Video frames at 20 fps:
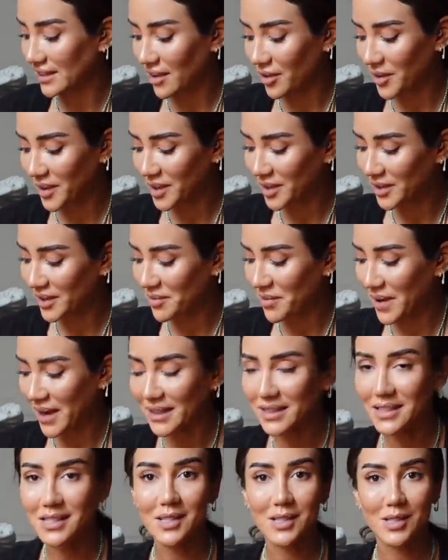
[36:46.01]
Oh my god, they
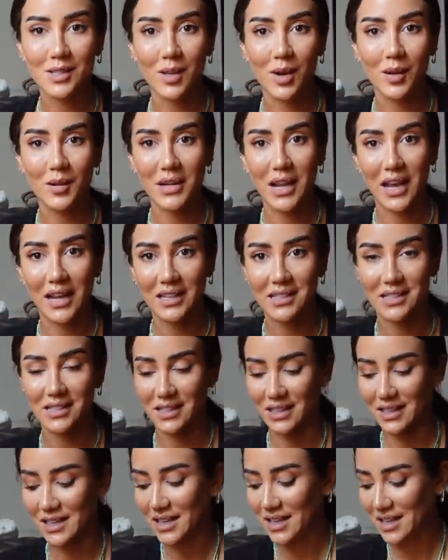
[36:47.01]
packed it so
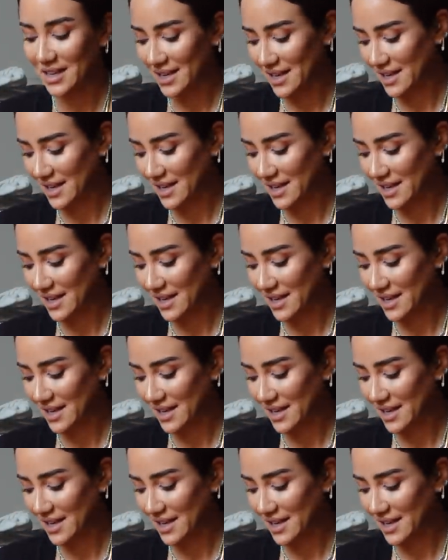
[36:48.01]
nicely.